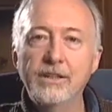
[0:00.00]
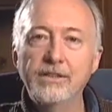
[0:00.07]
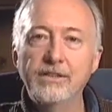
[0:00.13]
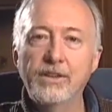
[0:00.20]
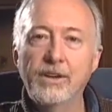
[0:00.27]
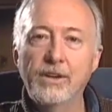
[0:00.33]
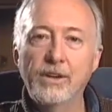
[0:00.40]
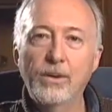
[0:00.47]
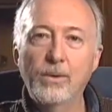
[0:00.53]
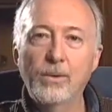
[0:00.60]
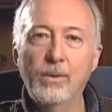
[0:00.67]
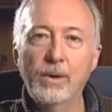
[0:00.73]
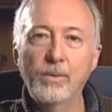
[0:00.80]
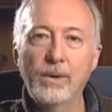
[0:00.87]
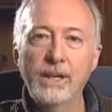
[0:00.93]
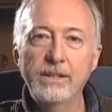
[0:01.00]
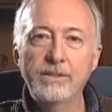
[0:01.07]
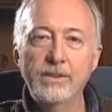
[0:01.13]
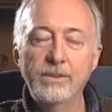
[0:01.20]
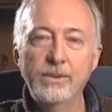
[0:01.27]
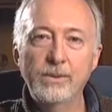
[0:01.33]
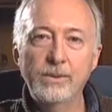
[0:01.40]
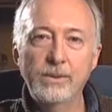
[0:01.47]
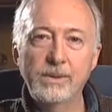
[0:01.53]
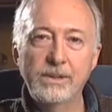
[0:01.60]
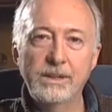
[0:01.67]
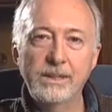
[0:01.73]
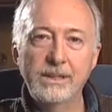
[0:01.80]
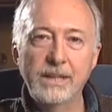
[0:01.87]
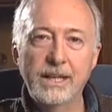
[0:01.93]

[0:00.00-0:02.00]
So one way to uh,